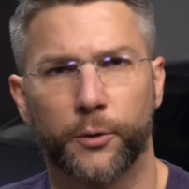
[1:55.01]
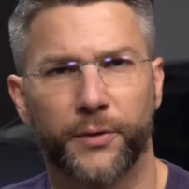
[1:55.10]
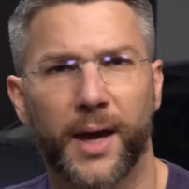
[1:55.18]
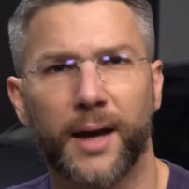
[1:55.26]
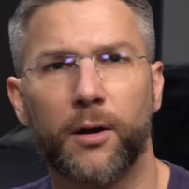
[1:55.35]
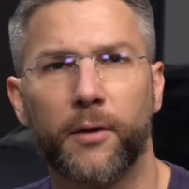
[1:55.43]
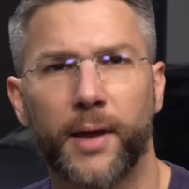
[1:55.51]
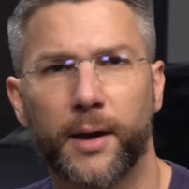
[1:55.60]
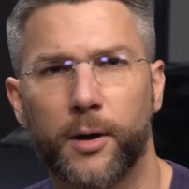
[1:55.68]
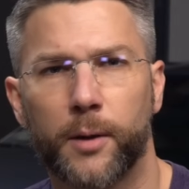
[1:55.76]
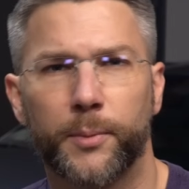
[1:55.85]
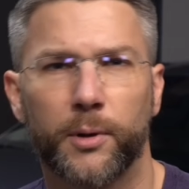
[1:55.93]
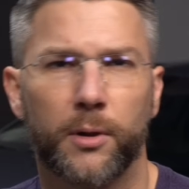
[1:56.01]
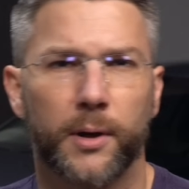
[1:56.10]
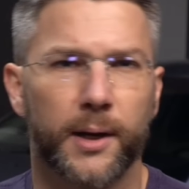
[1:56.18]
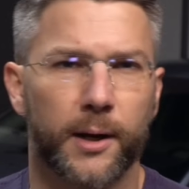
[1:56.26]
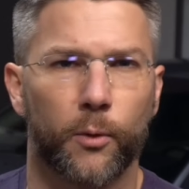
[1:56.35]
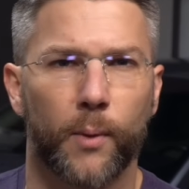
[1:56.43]
if you add all that up, you're
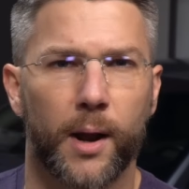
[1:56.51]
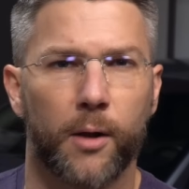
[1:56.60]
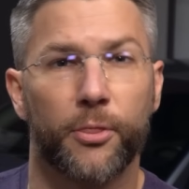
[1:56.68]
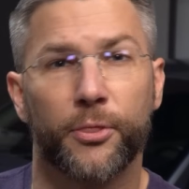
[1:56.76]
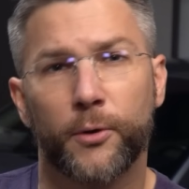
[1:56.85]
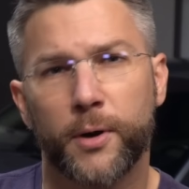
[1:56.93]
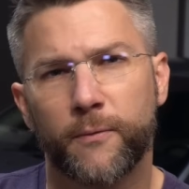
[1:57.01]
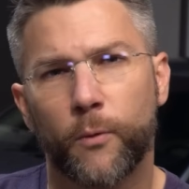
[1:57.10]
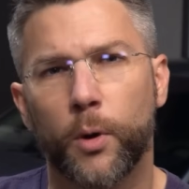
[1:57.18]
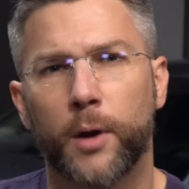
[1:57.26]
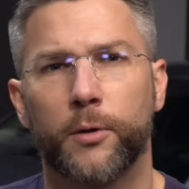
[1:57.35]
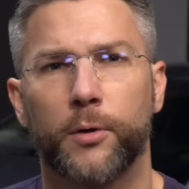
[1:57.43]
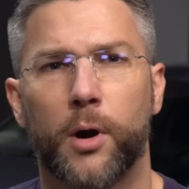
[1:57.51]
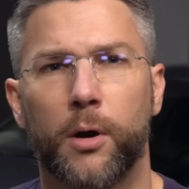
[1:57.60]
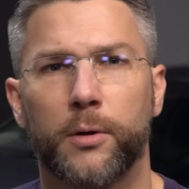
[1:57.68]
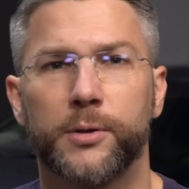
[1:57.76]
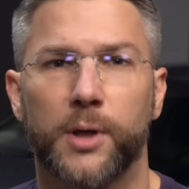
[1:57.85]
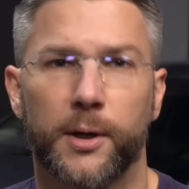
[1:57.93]
looking at around
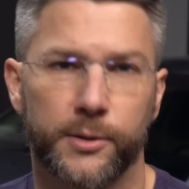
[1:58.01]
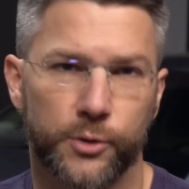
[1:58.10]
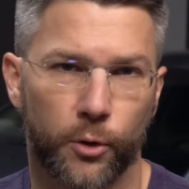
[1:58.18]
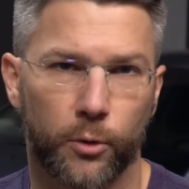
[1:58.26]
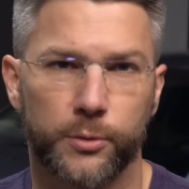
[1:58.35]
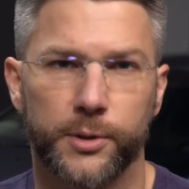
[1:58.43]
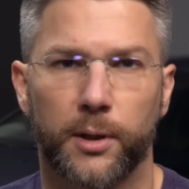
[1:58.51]
$3,400 on internals